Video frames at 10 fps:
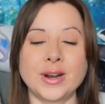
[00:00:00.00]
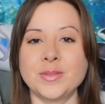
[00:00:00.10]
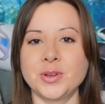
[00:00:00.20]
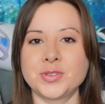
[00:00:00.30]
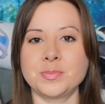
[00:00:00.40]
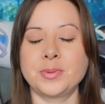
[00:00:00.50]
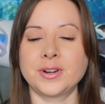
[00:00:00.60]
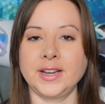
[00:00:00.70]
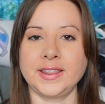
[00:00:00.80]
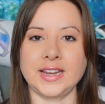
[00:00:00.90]
of the most
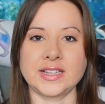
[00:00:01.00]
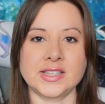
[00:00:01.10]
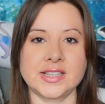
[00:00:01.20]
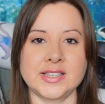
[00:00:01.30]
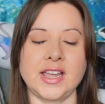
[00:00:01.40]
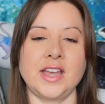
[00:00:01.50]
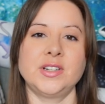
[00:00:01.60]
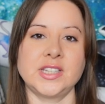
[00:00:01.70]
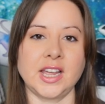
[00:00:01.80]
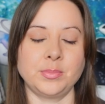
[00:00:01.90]
important things is to have a
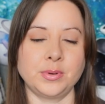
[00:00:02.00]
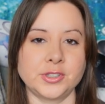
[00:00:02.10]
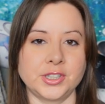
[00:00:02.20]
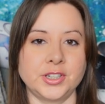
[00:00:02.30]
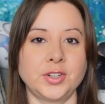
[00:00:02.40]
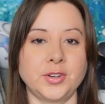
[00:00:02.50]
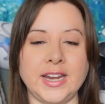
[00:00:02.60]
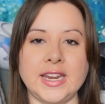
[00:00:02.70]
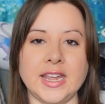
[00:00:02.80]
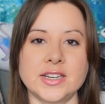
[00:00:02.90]
temperature
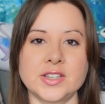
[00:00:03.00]
gradient.